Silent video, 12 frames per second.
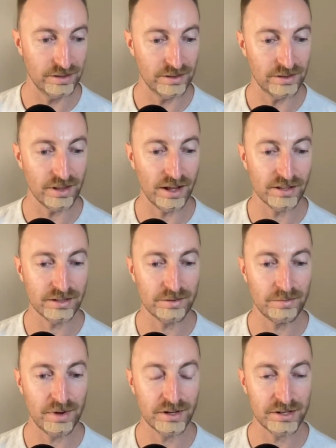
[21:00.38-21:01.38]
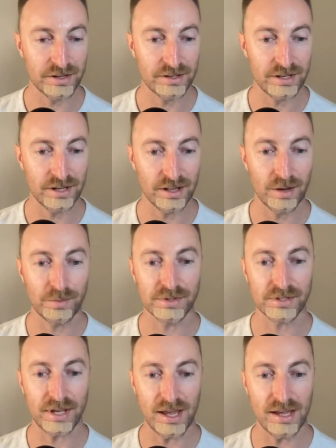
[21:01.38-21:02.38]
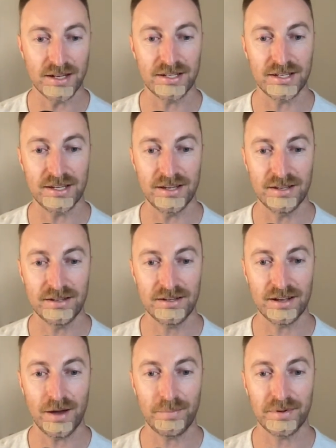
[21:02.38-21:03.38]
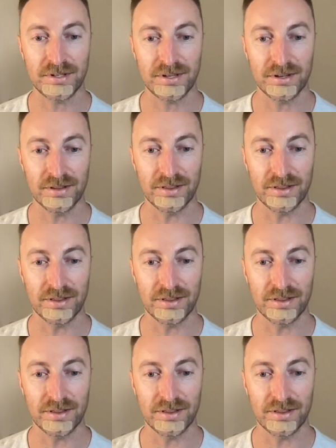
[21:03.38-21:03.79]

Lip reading: not so much until I was 18. Up until